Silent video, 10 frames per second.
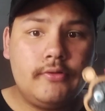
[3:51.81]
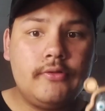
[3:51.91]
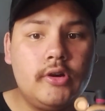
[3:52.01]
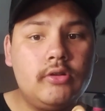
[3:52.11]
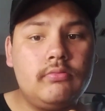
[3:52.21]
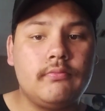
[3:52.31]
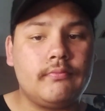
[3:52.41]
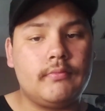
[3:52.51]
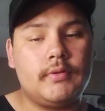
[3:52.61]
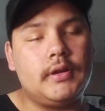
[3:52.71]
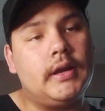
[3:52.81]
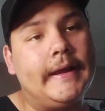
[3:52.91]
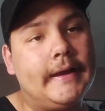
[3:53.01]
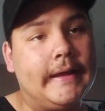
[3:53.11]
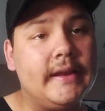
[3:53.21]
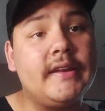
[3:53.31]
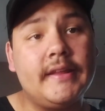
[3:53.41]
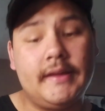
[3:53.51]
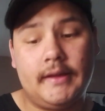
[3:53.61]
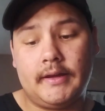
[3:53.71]
So, I got
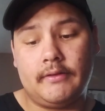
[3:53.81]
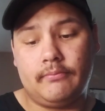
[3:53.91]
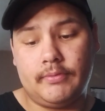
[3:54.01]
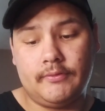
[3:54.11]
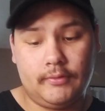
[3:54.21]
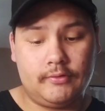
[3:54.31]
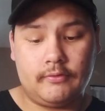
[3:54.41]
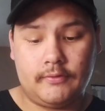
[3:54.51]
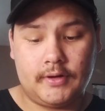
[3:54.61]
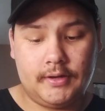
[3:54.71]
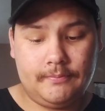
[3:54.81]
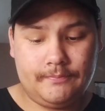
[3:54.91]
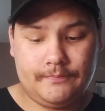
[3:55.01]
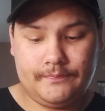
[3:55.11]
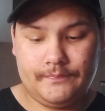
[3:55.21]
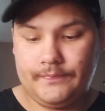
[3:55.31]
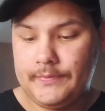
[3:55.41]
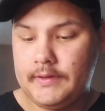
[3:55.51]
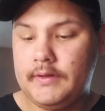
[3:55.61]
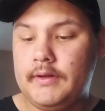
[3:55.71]
the I got a version of Freddy
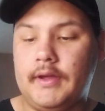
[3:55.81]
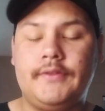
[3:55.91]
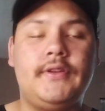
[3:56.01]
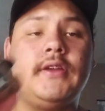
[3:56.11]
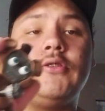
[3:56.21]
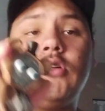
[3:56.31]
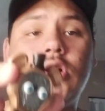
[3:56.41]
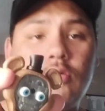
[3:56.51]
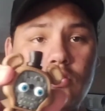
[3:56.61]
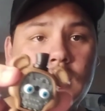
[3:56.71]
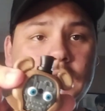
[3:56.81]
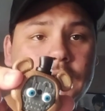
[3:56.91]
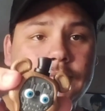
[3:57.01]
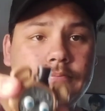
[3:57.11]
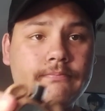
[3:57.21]
is the end of 01.